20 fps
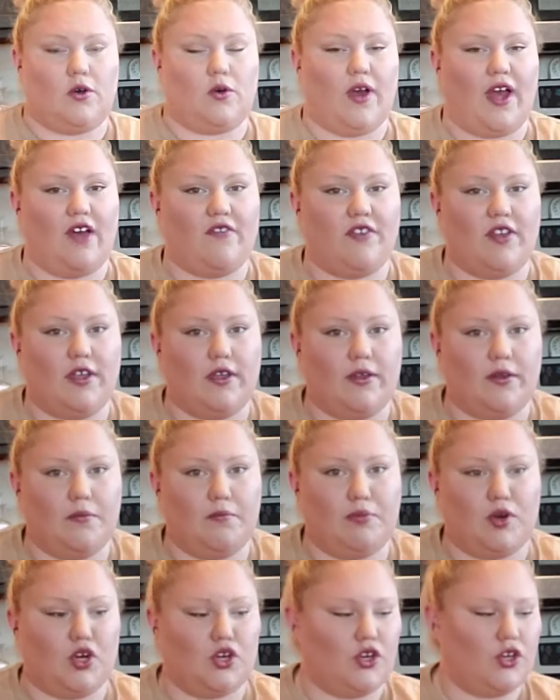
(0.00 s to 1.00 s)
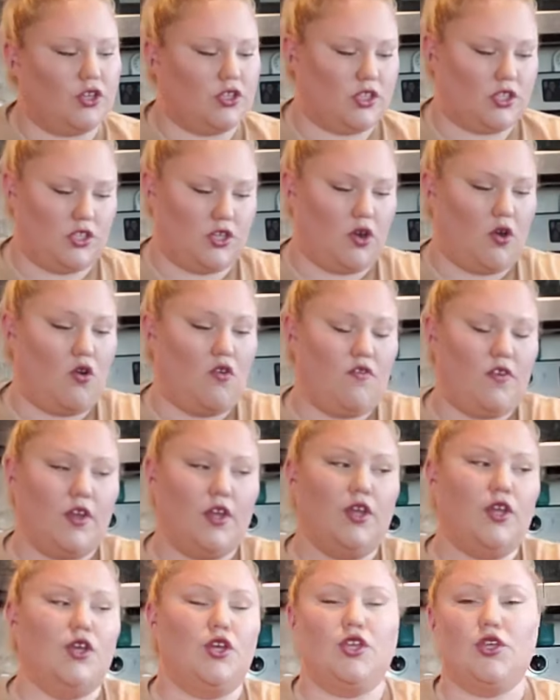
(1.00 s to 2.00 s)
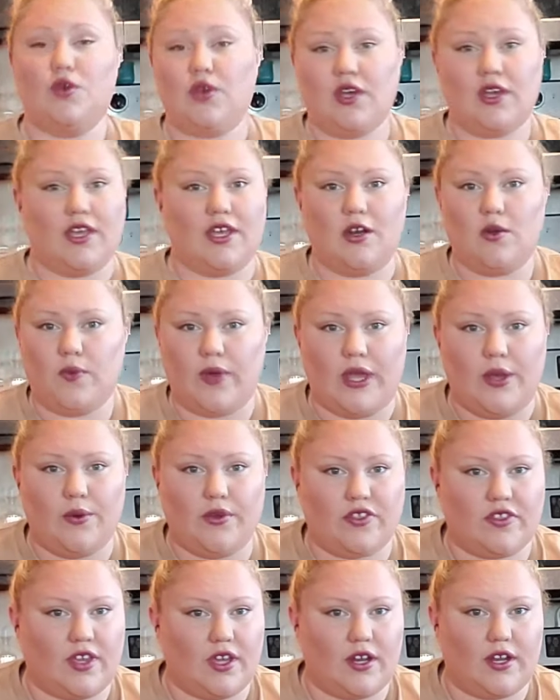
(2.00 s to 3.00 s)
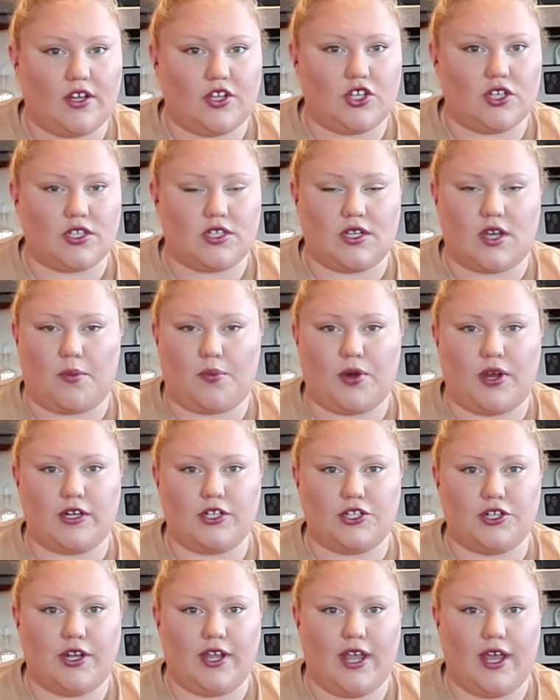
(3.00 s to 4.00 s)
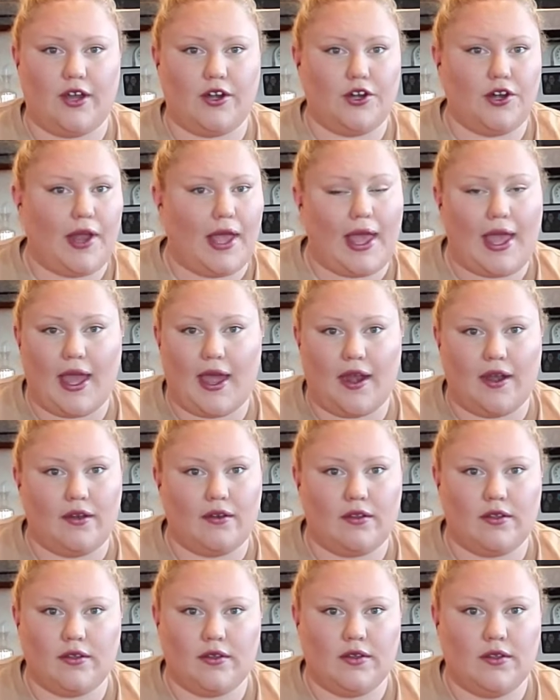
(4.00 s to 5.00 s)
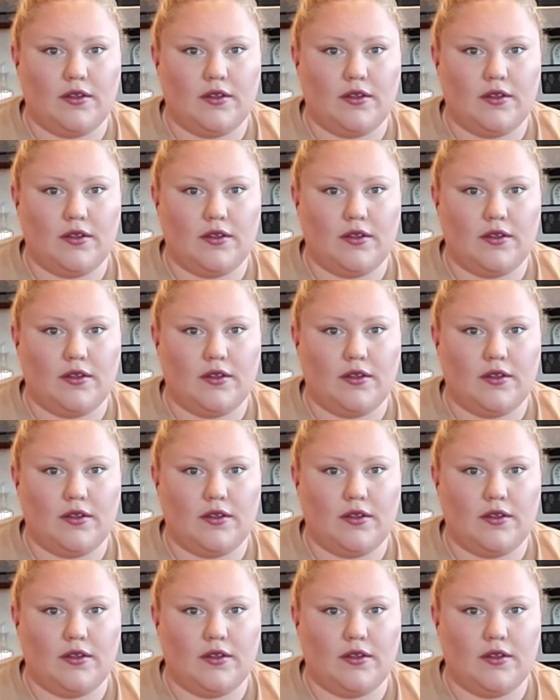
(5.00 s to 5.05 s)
heavy burnered stove, you could get away with getting just a pressure canner and